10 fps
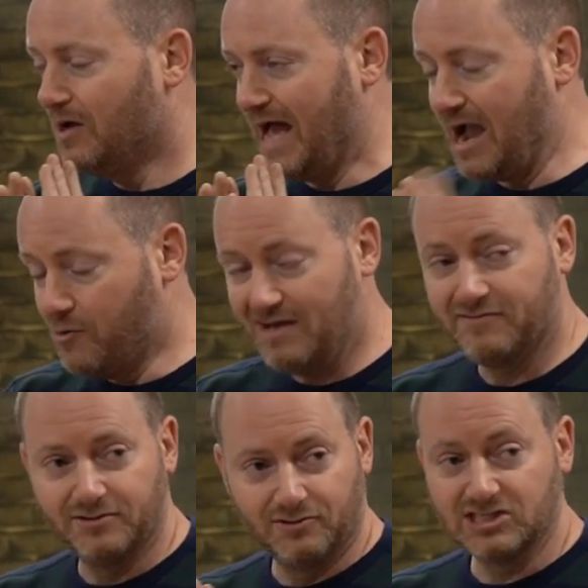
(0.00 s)

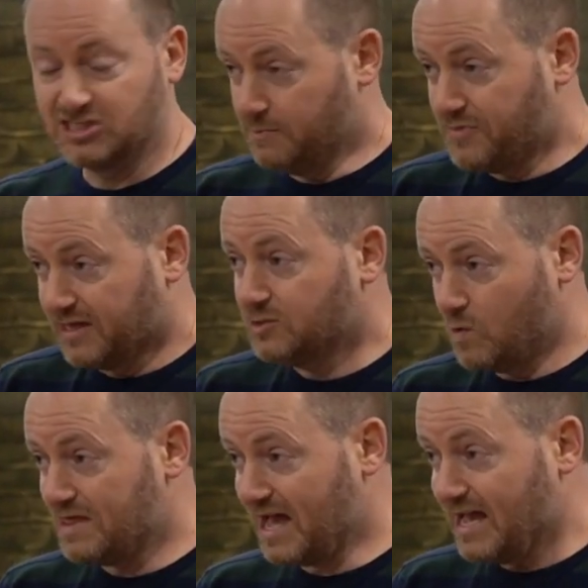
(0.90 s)
However, there are some things
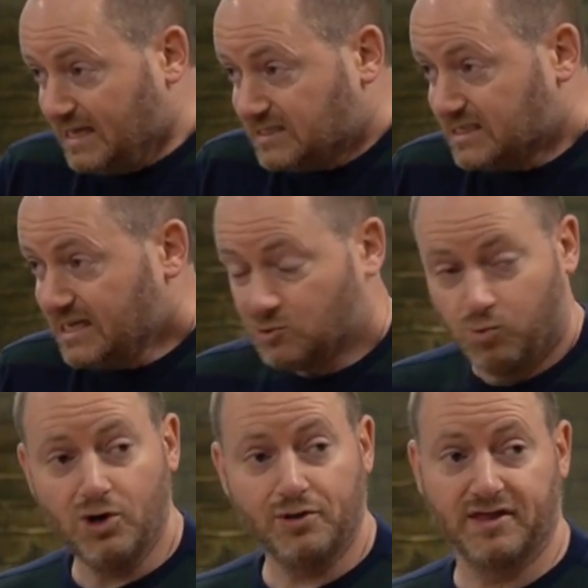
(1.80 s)
where that is
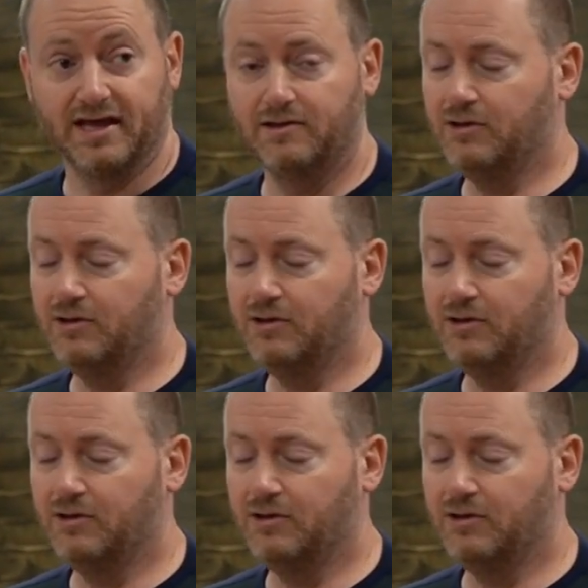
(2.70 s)
worth it.